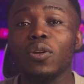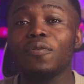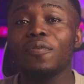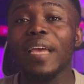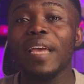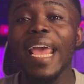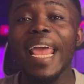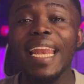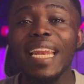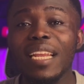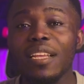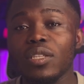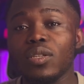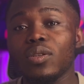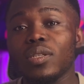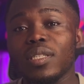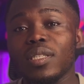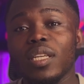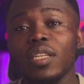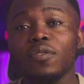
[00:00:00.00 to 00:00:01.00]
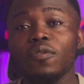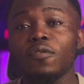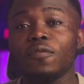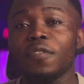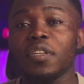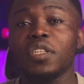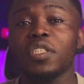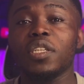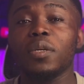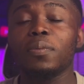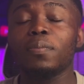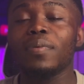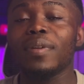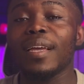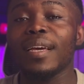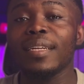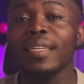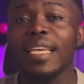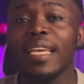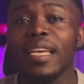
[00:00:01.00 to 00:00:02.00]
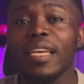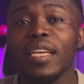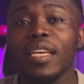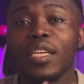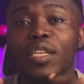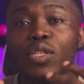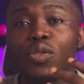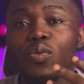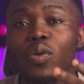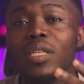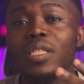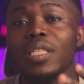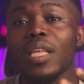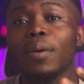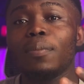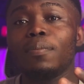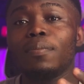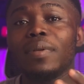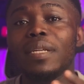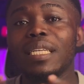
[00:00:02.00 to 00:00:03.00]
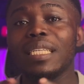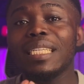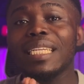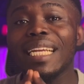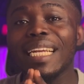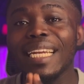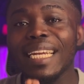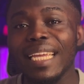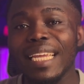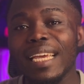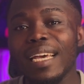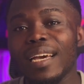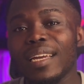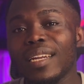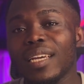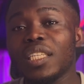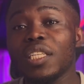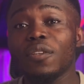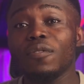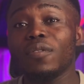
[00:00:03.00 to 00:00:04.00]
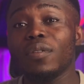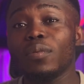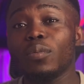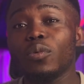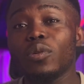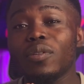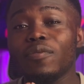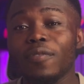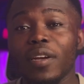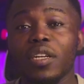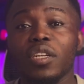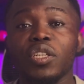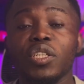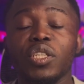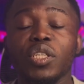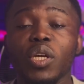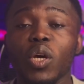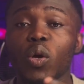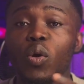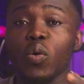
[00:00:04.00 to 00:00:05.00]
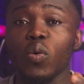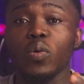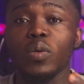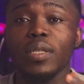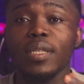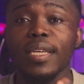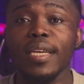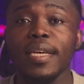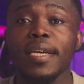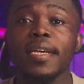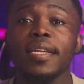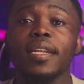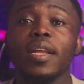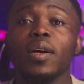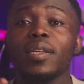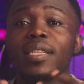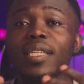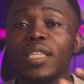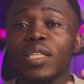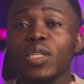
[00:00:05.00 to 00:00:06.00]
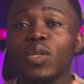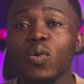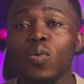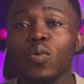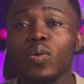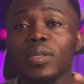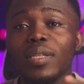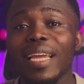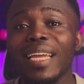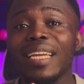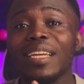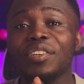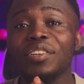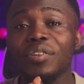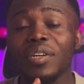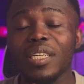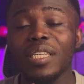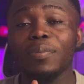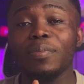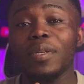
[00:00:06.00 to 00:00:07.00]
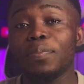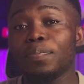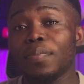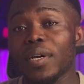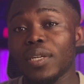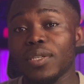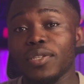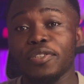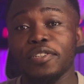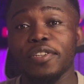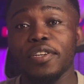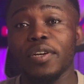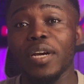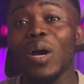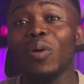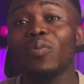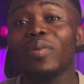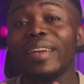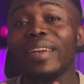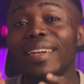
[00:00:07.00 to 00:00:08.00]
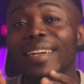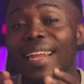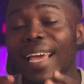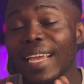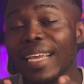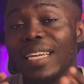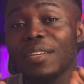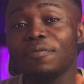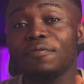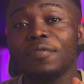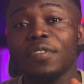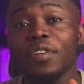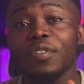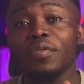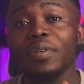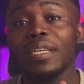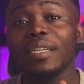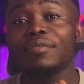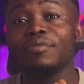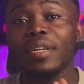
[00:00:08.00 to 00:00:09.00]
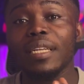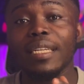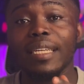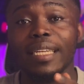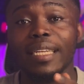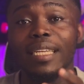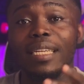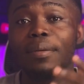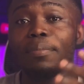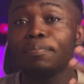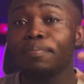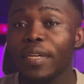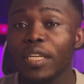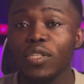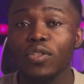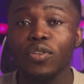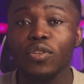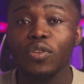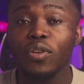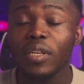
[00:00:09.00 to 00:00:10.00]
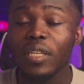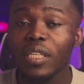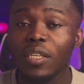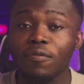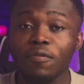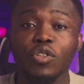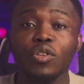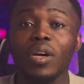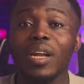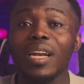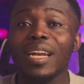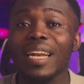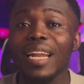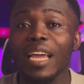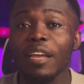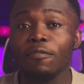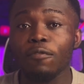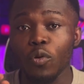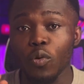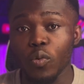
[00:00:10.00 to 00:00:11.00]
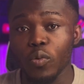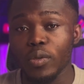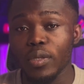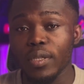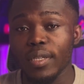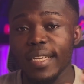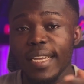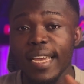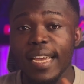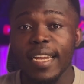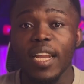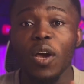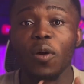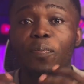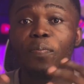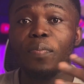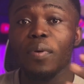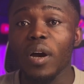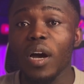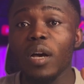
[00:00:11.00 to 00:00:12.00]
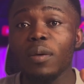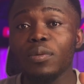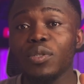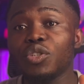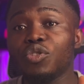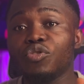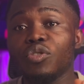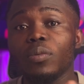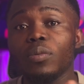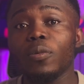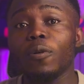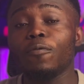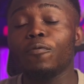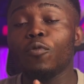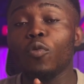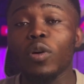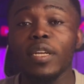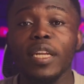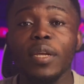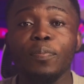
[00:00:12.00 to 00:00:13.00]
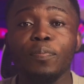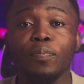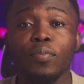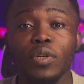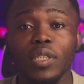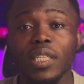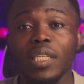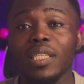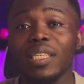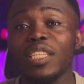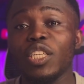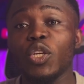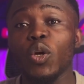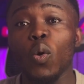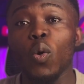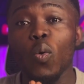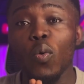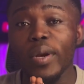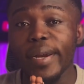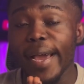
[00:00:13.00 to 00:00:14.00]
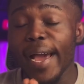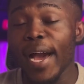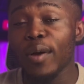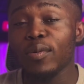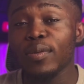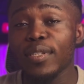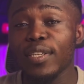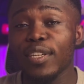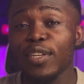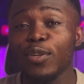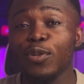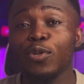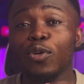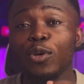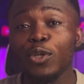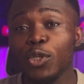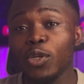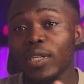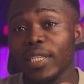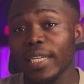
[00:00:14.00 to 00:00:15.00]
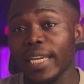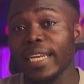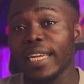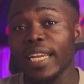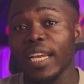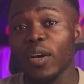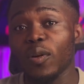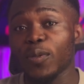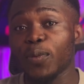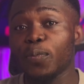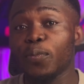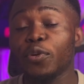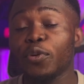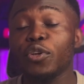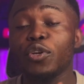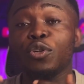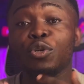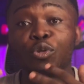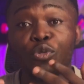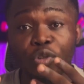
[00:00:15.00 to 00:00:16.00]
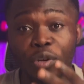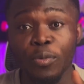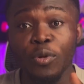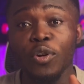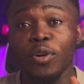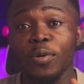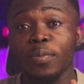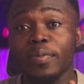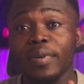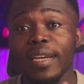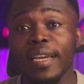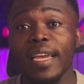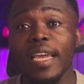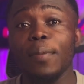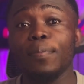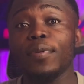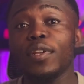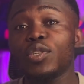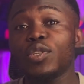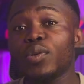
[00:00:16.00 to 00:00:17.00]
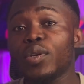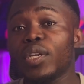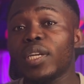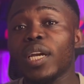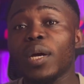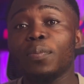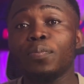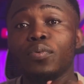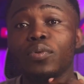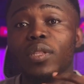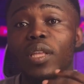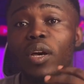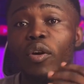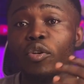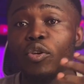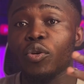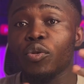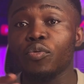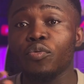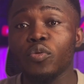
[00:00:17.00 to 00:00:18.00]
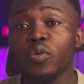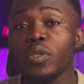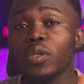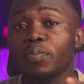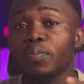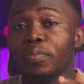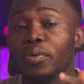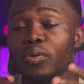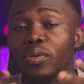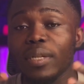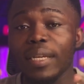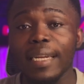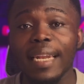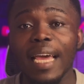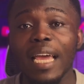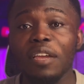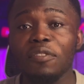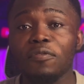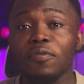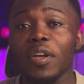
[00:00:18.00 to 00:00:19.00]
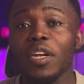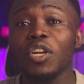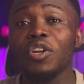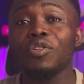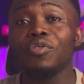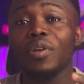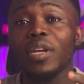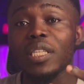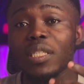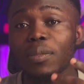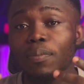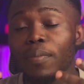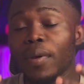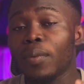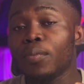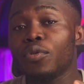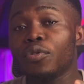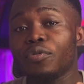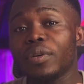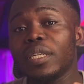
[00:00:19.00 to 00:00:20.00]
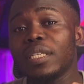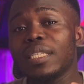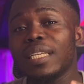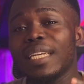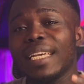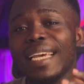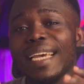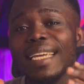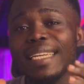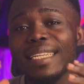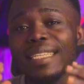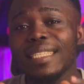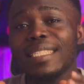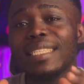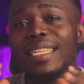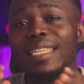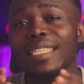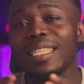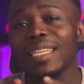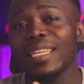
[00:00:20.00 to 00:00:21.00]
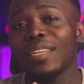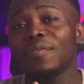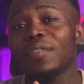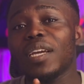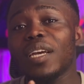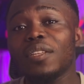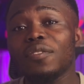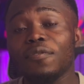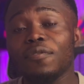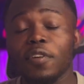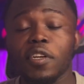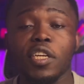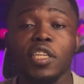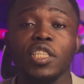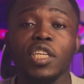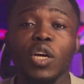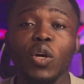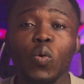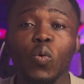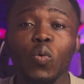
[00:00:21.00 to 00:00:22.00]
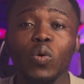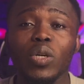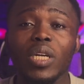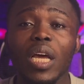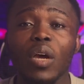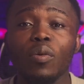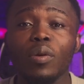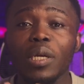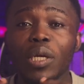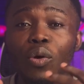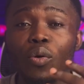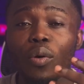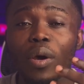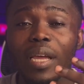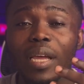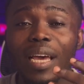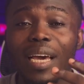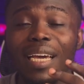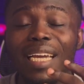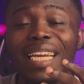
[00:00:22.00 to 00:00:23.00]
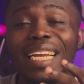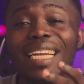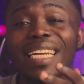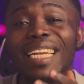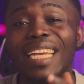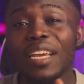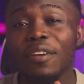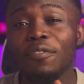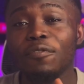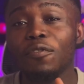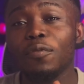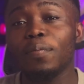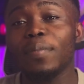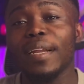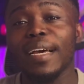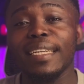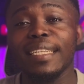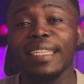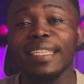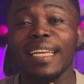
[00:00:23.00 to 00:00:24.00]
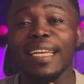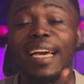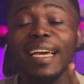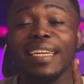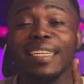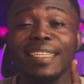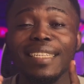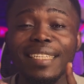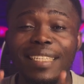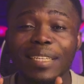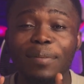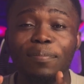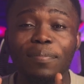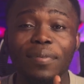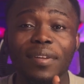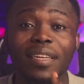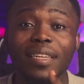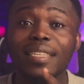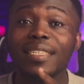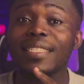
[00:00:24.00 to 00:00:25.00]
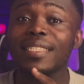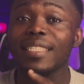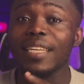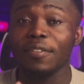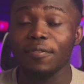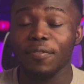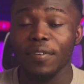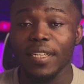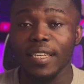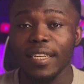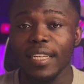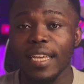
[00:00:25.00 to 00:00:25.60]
of any successful financial plan is to establish clear and achievable financial goals. Now, these goals are incredibly personal and will likely vary greatly based on your individual life goals. Now, perhaps you dream of one day purchasing your own house, not just any house, but your dream home, a place where you can put down your roots, build a life, and create memories. This is a significant financial goal that will require careful planning and disciplined saving.